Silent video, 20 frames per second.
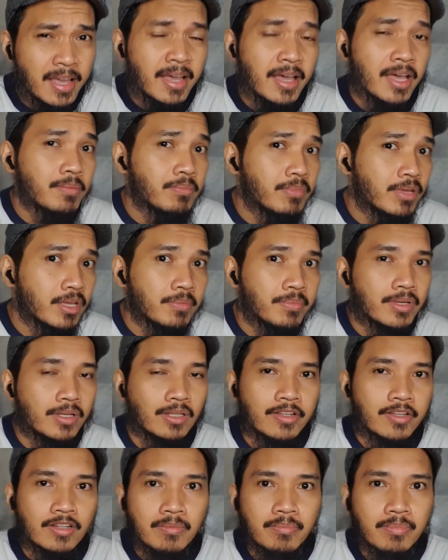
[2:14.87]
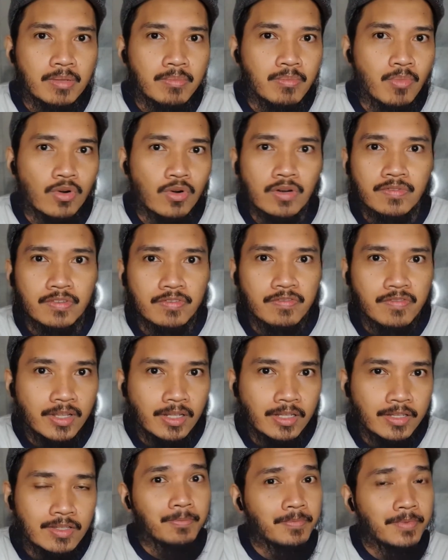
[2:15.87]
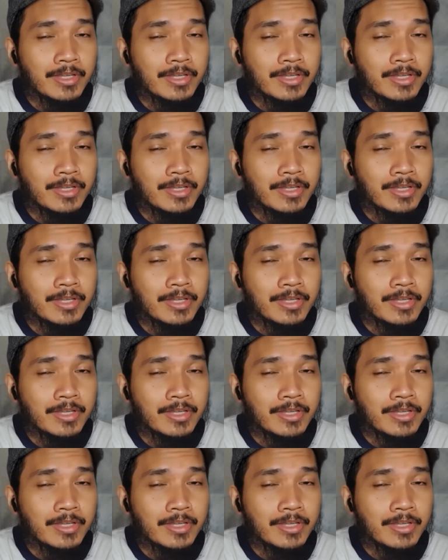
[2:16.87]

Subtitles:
and maybe a little bit more of the villains.